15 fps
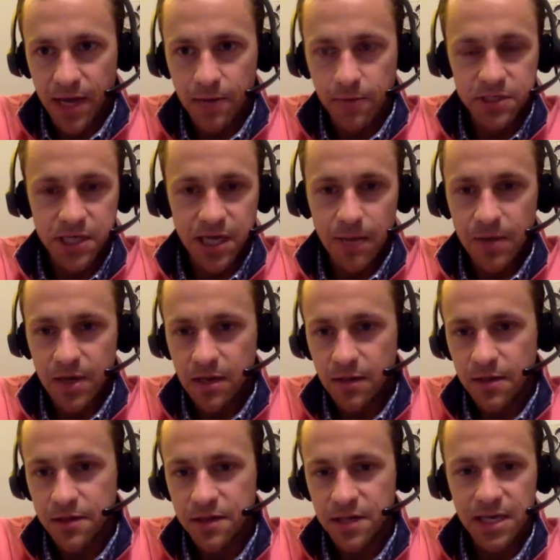which got me into
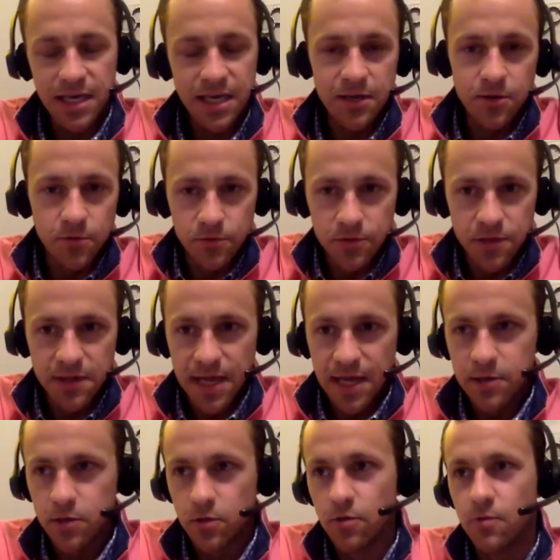this. He, he uses that
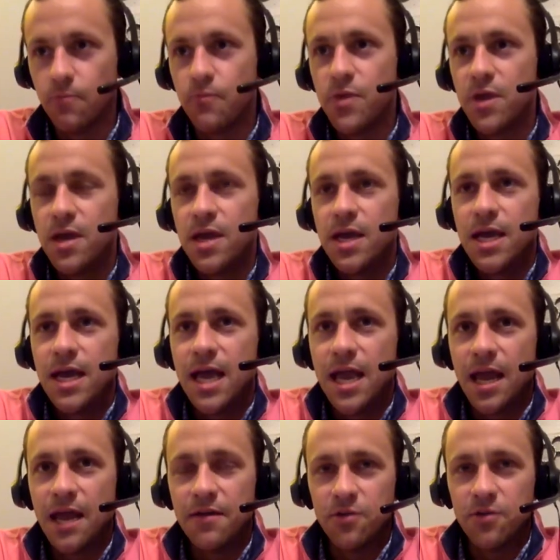term, and
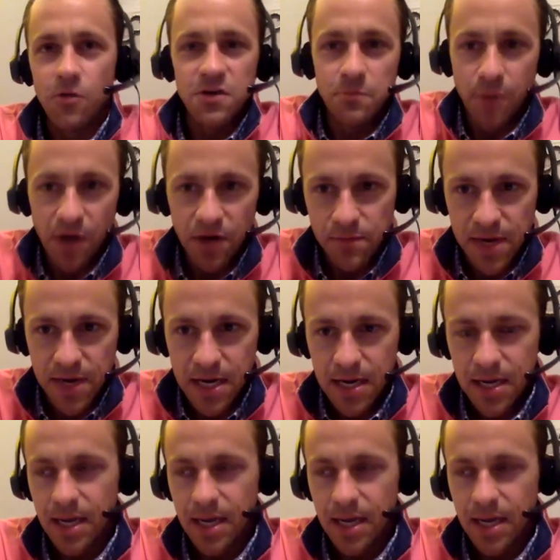I, it's always bugged me.